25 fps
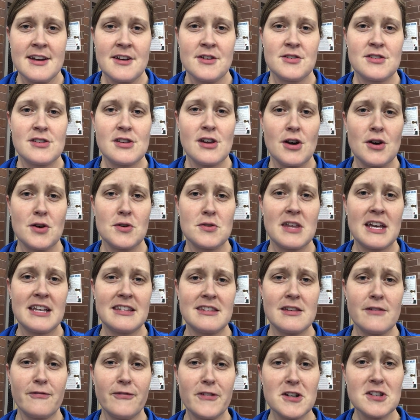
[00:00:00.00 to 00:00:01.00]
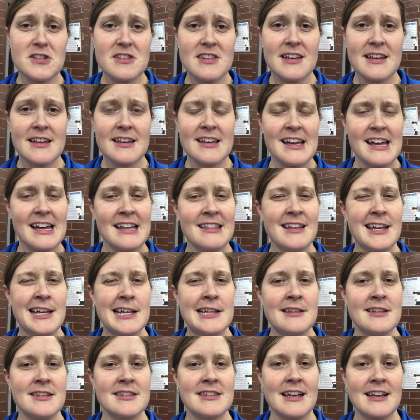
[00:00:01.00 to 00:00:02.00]
So that's the first thing. And
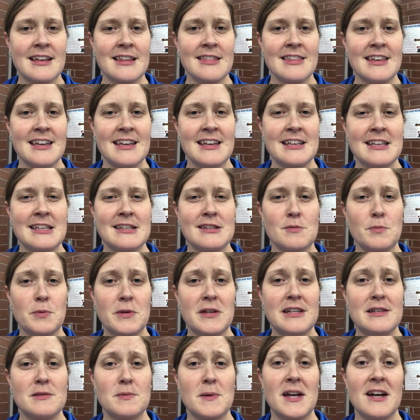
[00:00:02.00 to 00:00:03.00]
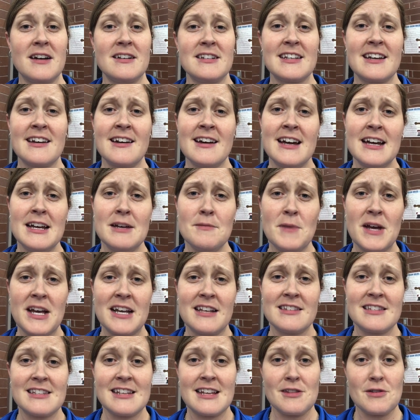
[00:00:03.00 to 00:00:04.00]
then the second thing is please be on time
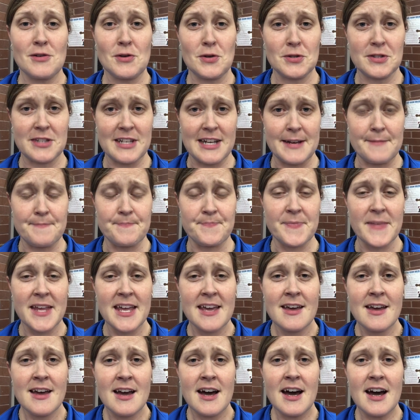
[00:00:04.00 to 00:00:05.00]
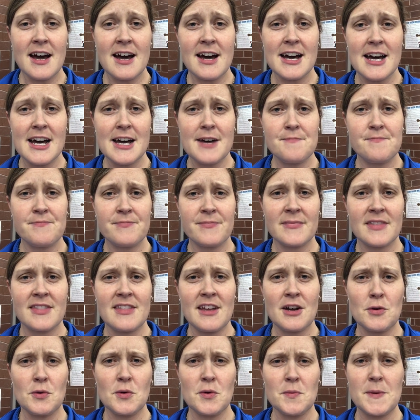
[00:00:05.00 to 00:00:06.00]
and stay the whole time.
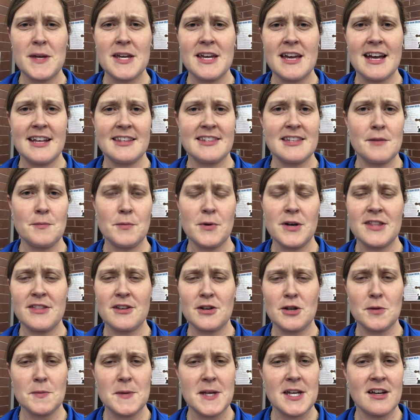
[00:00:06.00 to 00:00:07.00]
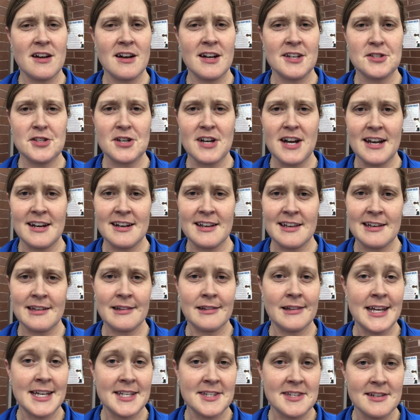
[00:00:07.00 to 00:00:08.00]
At some point there will be a concert
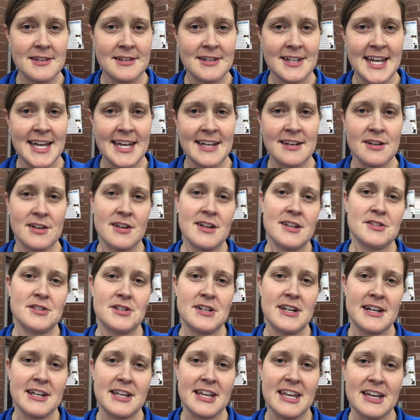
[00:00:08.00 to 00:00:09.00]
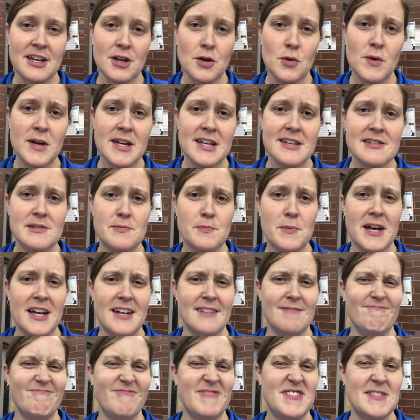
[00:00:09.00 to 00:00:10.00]
etiquette lesson and a concert etiquette quiz,
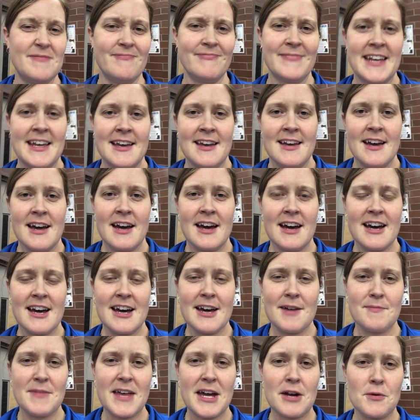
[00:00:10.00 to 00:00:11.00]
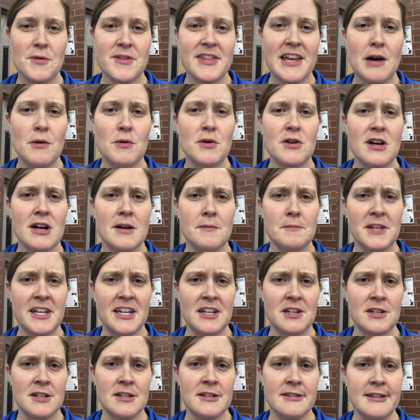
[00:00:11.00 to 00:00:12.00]
but that will come
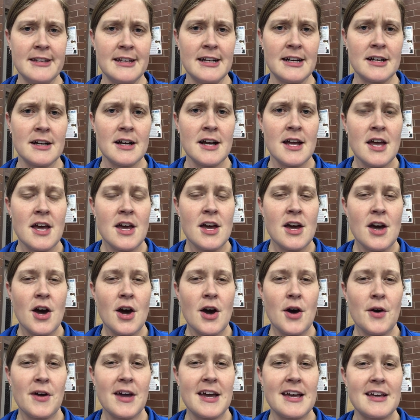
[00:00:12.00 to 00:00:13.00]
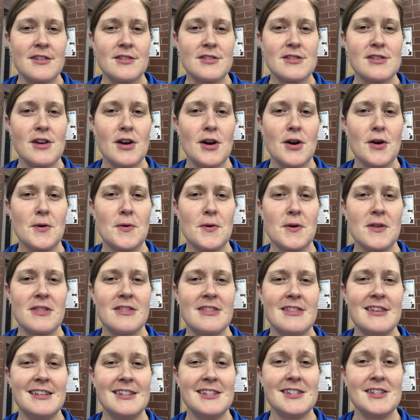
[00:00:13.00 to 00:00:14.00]
later in the year. Okay, so
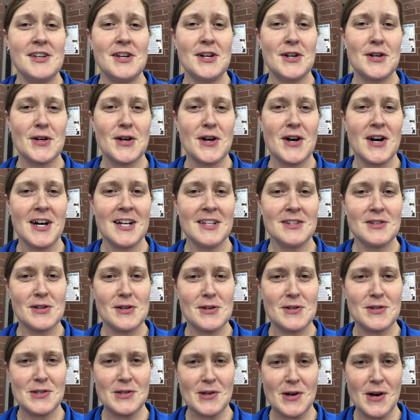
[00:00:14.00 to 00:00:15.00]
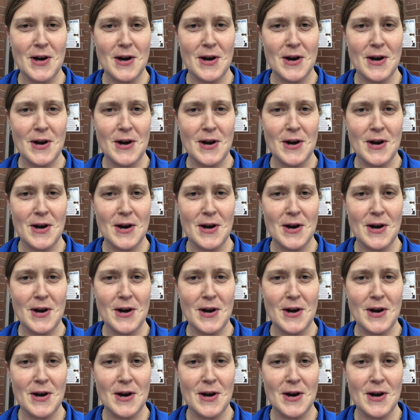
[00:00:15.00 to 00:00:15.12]
this year concerts